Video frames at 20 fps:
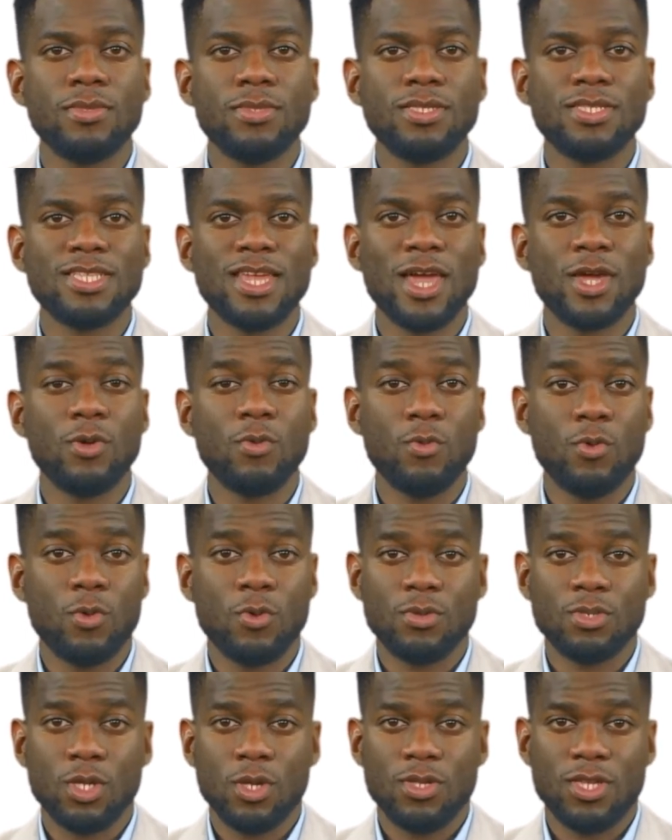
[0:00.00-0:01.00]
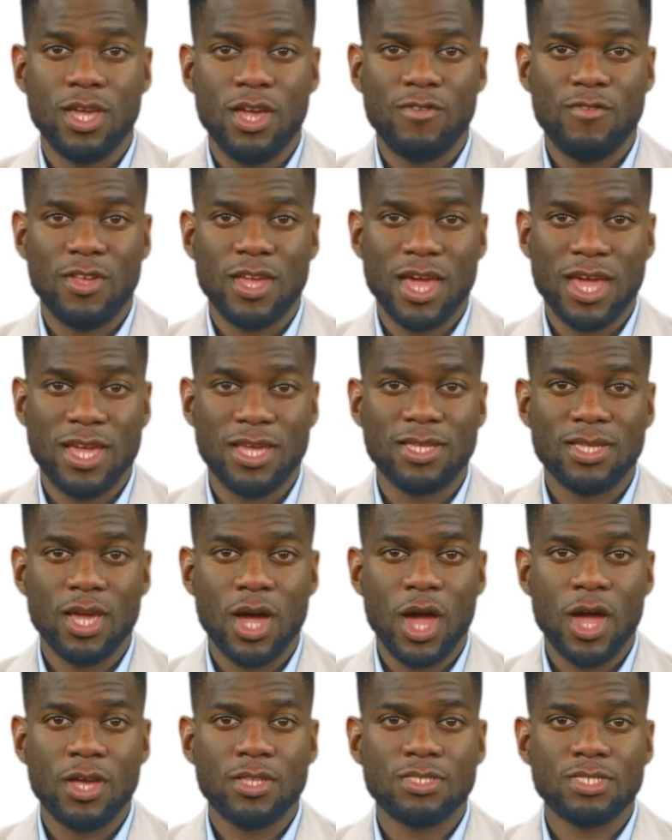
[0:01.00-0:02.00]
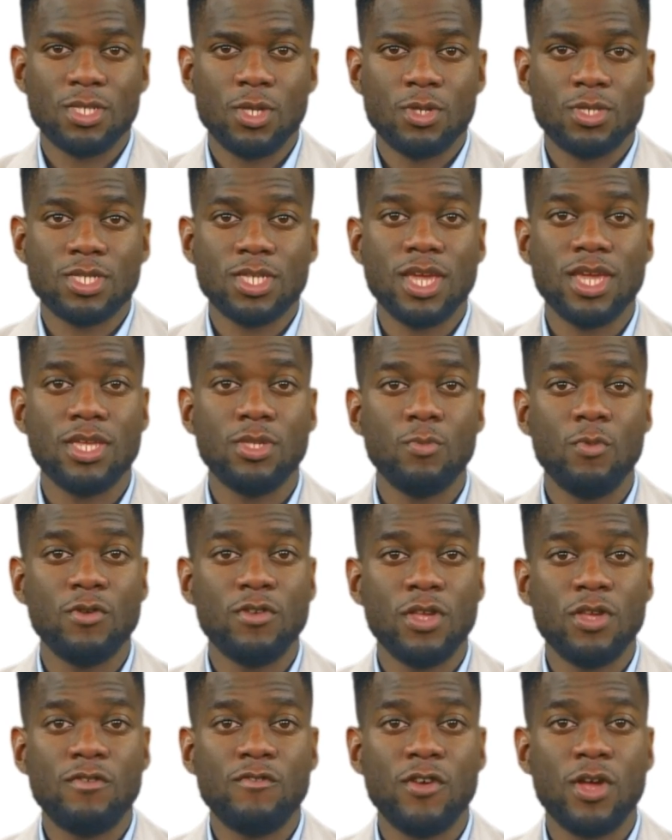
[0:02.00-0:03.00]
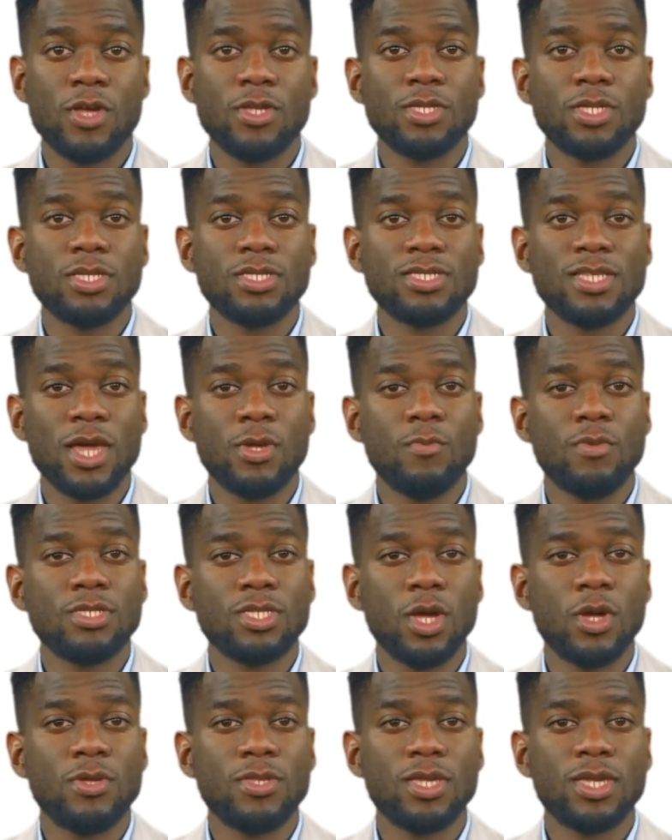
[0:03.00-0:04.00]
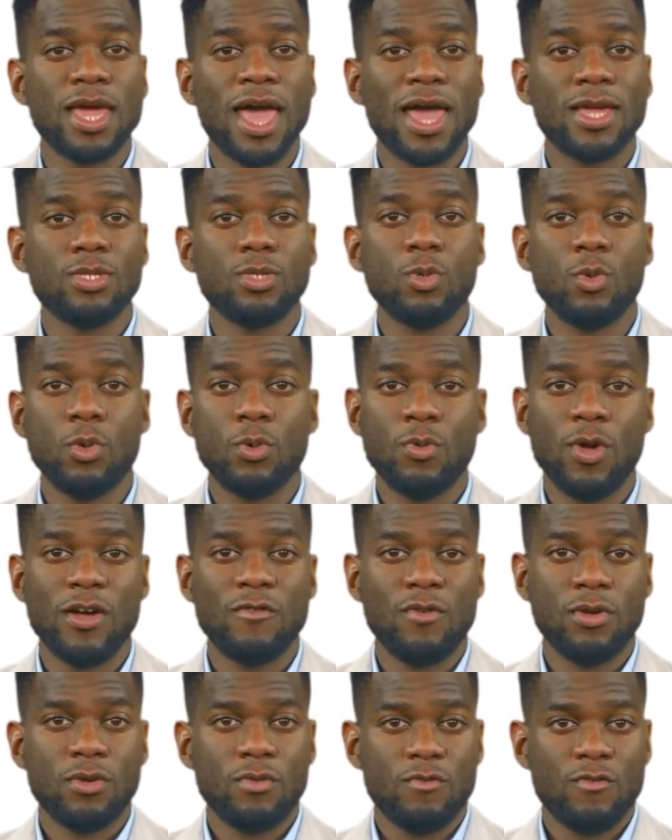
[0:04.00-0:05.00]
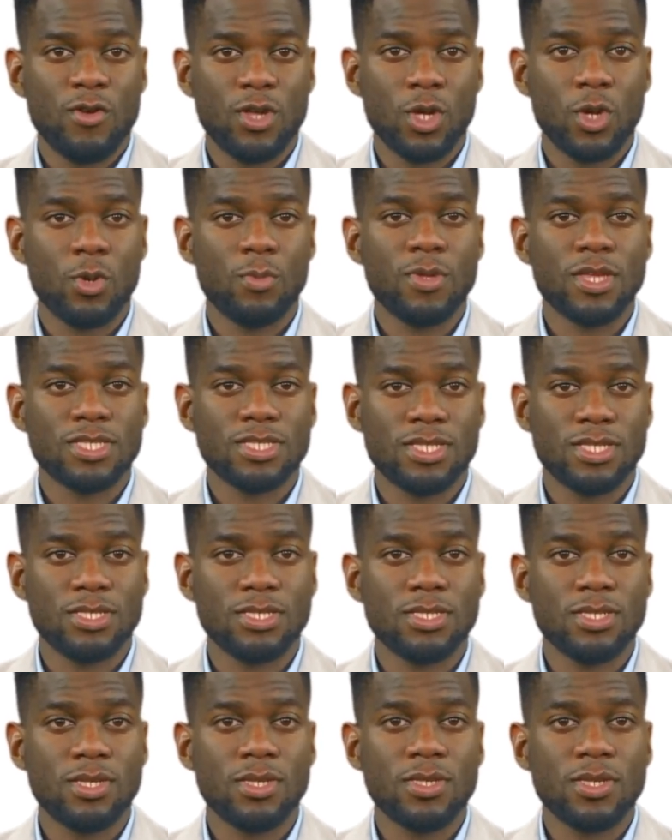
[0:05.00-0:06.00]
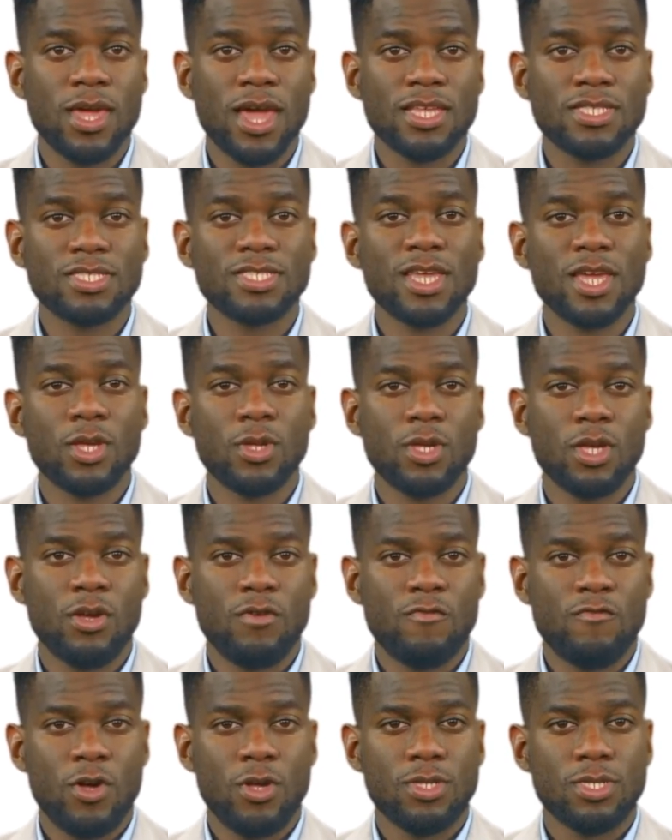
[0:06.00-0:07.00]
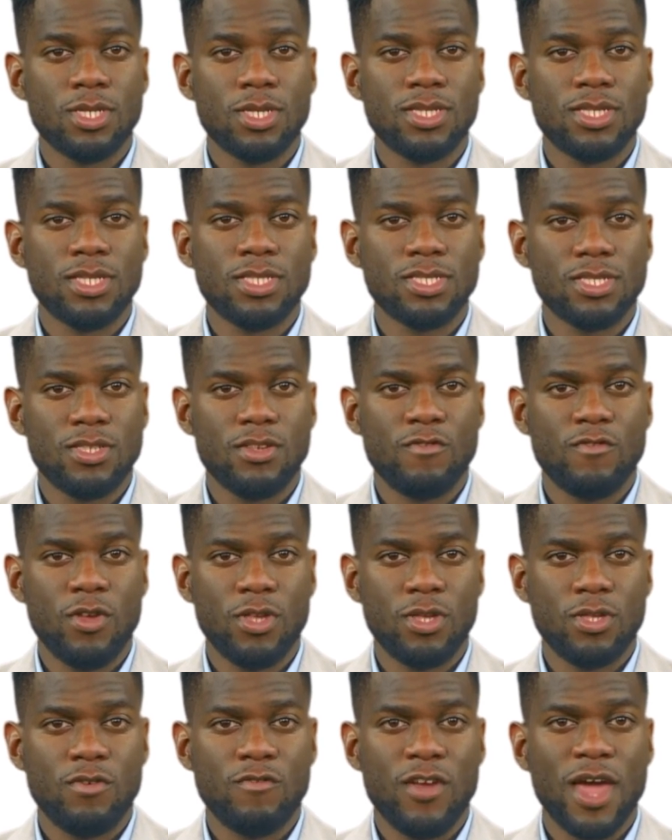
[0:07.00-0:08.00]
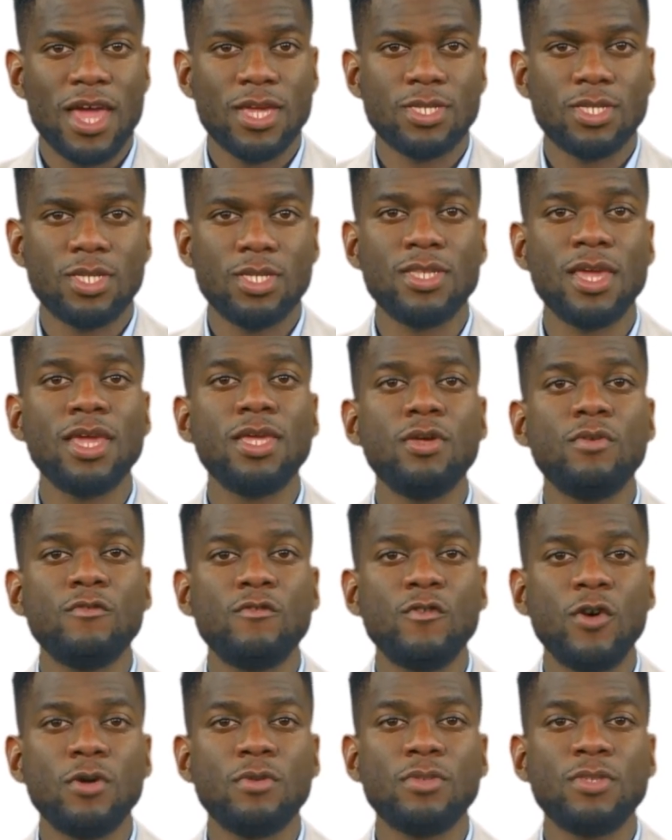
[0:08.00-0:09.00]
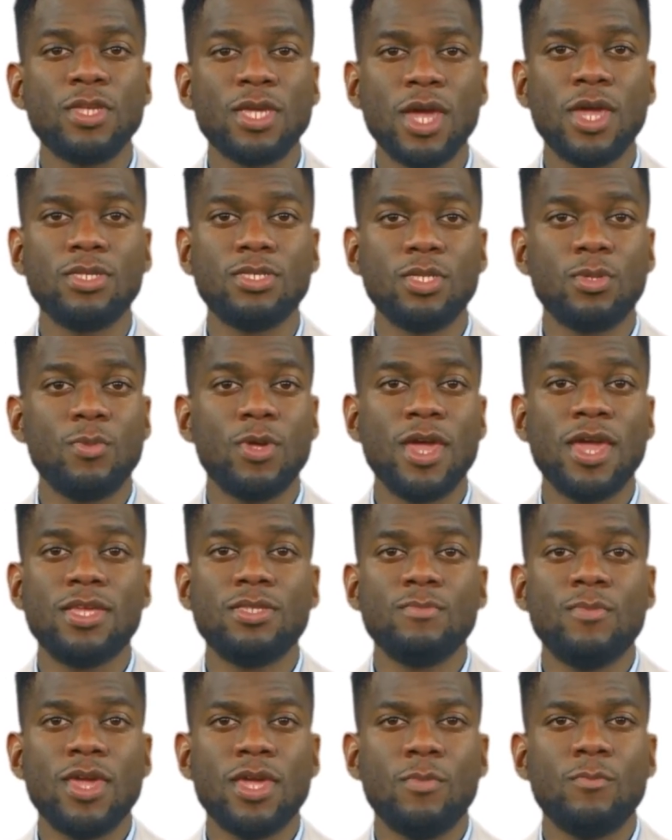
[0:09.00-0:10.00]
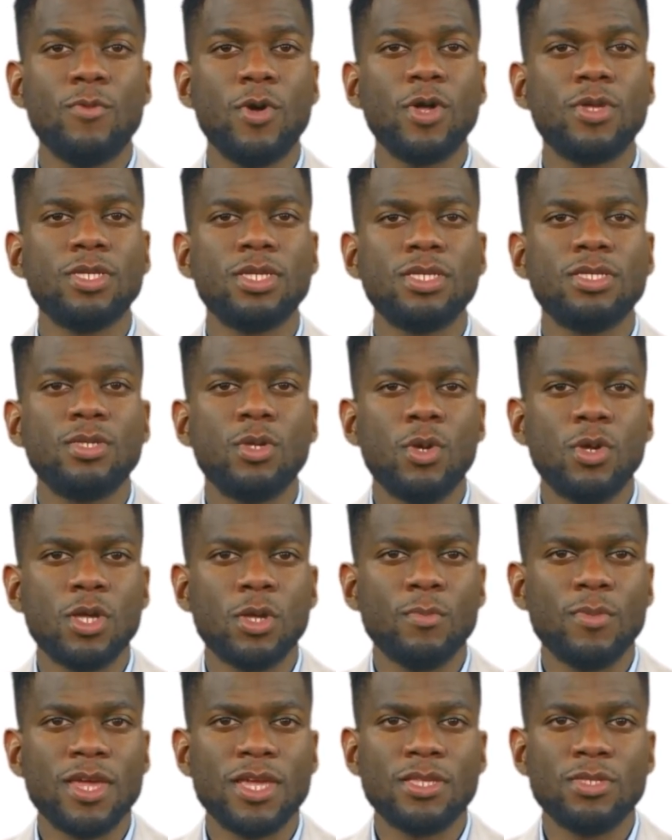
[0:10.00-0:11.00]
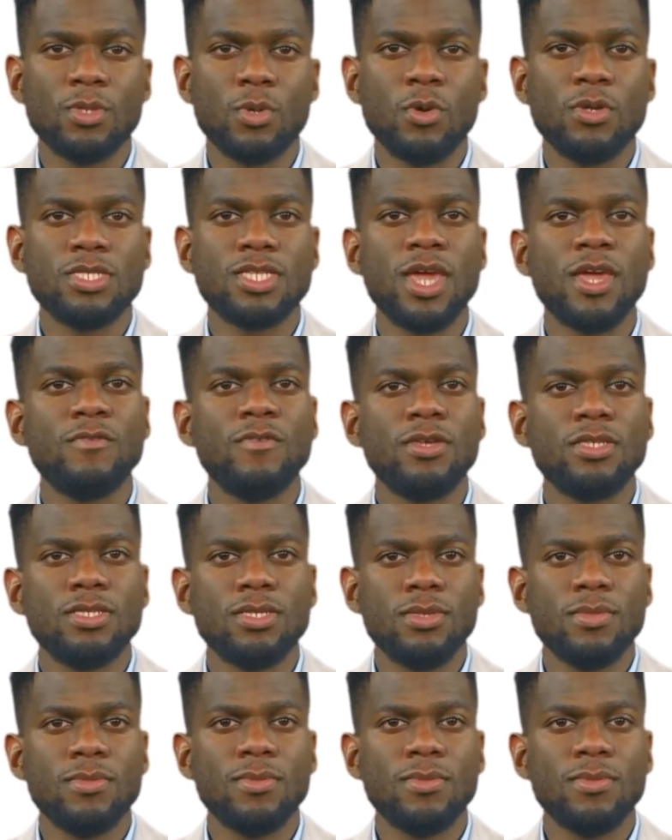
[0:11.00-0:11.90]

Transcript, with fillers: Sale rules, on the other hand, are associated with conversions that result in actual revenue for your business. A sale conversion is a definitive action that confirms the customer has made a purchase or committed to a service.